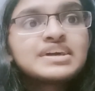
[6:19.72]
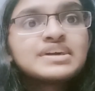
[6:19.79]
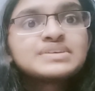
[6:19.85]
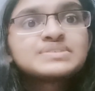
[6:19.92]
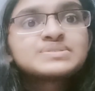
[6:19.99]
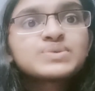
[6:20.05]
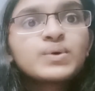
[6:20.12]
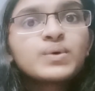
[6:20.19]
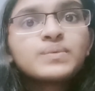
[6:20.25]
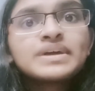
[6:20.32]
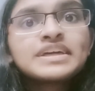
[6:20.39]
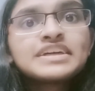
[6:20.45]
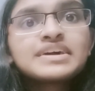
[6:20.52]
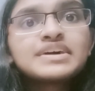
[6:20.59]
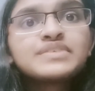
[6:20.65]
So over
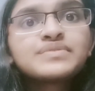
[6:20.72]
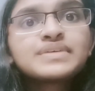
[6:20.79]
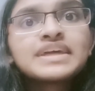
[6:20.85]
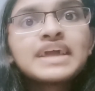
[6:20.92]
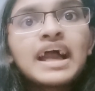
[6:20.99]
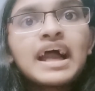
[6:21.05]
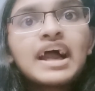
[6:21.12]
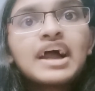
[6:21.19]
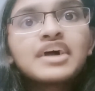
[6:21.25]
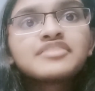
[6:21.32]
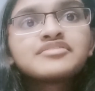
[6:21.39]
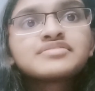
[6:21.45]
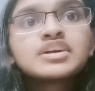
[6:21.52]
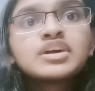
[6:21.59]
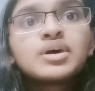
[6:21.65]
here we
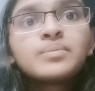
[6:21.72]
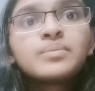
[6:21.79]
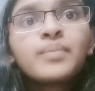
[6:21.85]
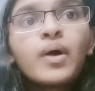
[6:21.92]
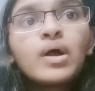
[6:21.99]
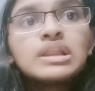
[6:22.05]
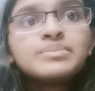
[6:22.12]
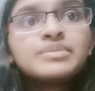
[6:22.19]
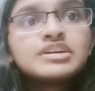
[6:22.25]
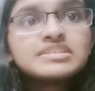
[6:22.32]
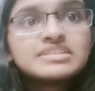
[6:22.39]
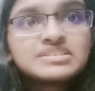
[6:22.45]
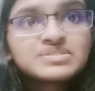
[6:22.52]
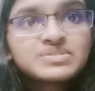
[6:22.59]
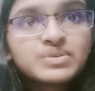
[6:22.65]
have polymer
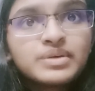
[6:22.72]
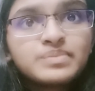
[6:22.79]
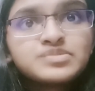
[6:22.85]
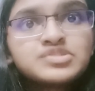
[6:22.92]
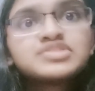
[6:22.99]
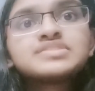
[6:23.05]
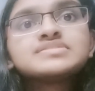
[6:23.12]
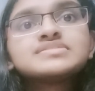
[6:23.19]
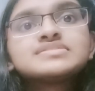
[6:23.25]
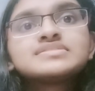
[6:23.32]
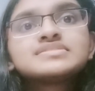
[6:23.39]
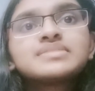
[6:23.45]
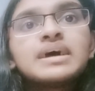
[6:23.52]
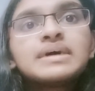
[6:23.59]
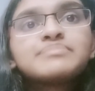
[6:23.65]

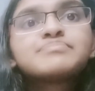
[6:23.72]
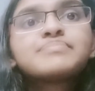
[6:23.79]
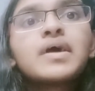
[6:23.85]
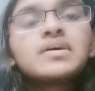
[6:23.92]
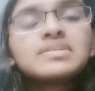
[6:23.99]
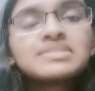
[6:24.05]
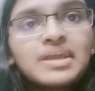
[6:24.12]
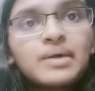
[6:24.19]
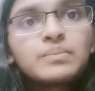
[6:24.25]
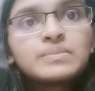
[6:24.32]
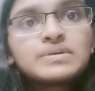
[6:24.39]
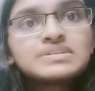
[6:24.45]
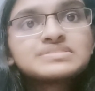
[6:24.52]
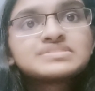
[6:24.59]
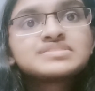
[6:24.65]
descriptions and part
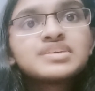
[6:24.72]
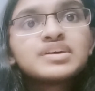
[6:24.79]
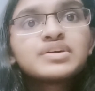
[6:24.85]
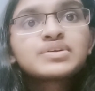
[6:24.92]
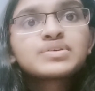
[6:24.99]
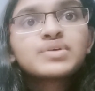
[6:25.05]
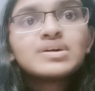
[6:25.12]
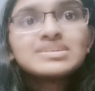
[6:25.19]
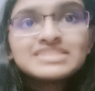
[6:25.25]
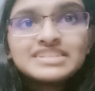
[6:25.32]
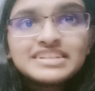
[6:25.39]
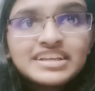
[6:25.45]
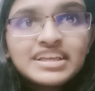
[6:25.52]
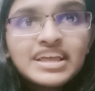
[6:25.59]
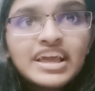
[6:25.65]
numbers,
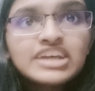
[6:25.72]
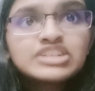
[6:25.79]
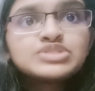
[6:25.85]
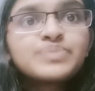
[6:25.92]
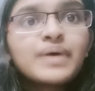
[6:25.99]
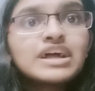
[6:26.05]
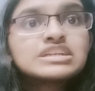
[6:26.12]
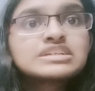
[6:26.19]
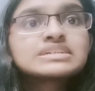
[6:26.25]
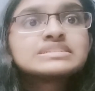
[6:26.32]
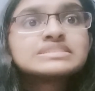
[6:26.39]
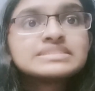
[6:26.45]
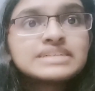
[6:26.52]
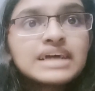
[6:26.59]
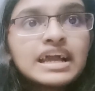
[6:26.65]
cross-linkage
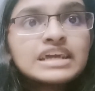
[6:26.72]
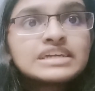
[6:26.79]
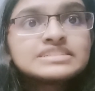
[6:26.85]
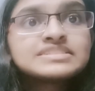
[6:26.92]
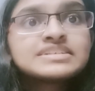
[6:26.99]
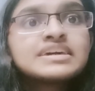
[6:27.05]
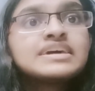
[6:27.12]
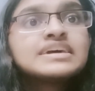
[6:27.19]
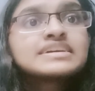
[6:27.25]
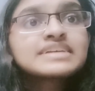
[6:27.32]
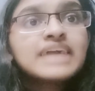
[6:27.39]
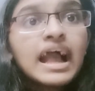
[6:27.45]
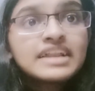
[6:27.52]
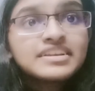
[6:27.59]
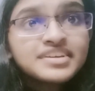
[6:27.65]
particle size,
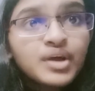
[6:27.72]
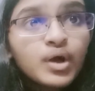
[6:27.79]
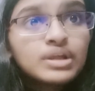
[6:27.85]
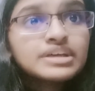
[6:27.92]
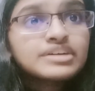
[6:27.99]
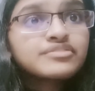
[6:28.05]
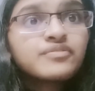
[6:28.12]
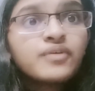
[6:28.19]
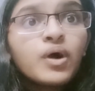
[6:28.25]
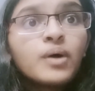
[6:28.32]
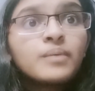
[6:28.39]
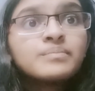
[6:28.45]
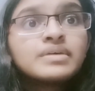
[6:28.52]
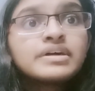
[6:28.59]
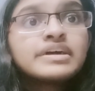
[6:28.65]
cationic
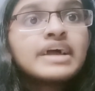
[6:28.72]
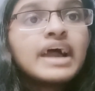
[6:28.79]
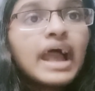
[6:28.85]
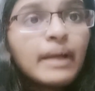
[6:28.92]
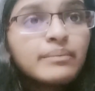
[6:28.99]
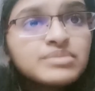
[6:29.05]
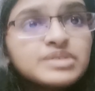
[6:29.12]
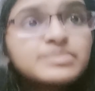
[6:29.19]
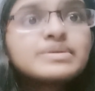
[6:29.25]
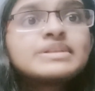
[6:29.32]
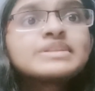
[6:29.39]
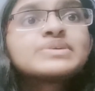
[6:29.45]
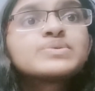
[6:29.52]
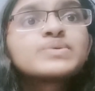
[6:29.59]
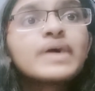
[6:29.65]
form,
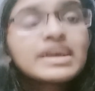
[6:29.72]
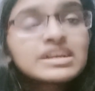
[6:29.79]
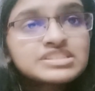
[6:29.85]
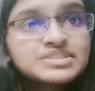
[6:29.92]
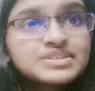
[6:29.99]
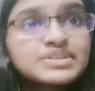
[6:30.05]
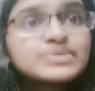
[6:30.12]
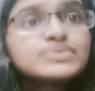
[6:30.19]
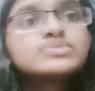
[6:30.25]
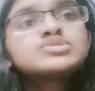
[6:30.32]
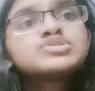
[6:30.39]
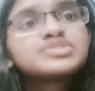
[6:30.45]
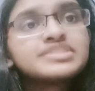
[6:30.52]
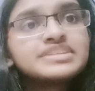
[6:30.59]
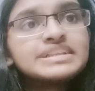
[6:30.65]
MW
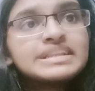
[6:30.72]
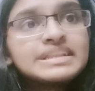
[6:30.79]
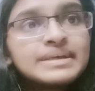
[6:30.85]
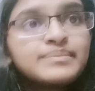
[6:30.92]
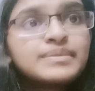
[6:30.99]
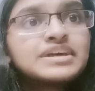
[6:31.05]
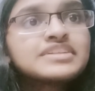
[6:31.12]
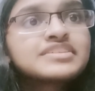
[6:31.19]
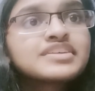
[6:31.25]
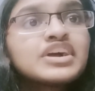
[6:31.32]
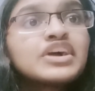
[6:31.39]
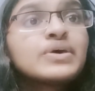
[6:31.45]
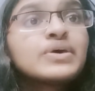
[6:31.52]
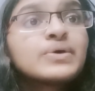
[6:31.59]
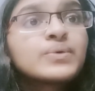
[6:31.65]
exclusion limit,
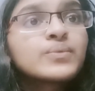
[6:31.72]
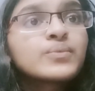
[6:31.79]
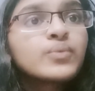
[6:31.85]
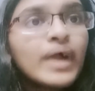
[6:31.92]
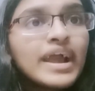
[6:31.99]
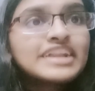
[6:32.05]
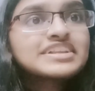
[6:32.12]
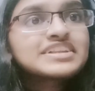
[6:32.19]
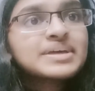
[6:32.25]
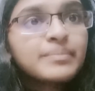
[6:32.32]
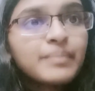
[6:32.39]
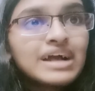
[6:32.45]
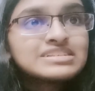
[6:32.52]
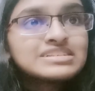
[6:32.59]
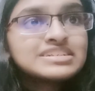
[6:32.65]
wet
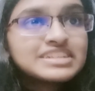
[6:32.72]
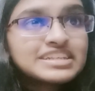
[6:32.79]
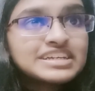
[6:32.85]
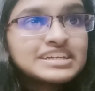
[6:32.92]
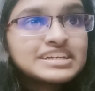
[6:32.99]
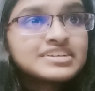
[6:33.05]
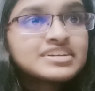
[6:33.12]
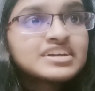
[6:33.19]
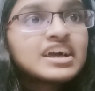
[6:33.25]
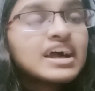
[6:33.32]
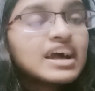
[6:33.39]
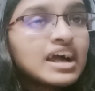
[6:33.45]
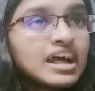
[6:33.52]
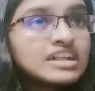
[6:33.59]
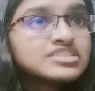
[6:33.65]
capacity
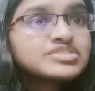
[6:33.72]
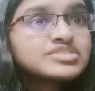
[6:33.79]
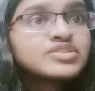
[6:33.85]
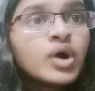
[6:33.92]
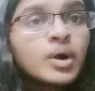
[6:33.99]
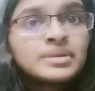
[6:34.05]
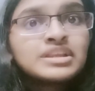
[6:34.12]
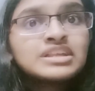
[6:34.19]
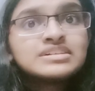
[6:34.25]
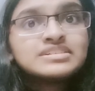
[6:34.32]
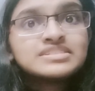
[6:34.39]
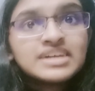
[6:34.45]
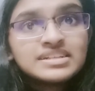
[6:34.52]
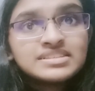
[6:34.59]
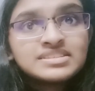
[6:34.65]
and nominal
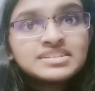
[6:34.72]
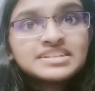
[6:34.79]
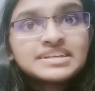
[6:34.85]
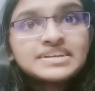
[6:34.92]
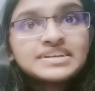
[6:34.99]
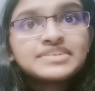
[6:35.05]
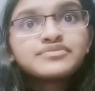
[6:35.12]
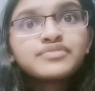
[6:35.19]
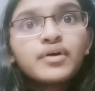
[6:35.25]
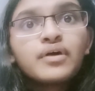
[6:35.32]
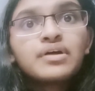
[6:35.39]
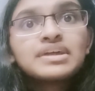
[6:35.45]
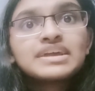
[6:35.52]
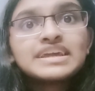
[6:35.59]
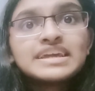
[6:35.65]
density
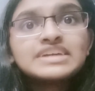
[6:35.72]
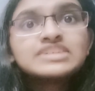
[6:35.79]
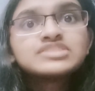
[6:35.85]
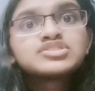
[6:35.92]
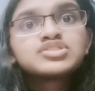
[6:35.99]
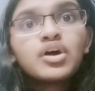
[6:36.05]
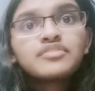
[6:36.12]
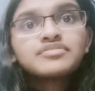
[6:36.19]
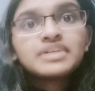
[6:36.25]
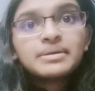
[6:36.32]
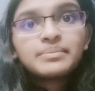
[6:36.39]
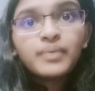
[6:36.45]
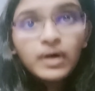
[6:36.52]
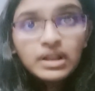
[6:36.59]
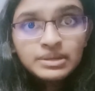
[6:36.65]
for each of
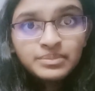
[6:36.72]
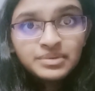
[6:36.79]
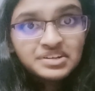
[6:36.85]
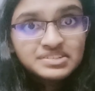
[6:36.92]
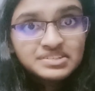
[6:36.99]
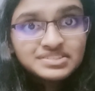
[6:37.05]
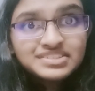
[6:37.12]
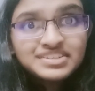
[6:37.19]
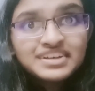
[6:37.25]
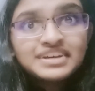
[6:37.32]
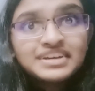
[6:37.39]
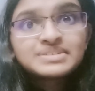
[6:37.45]
their polymers.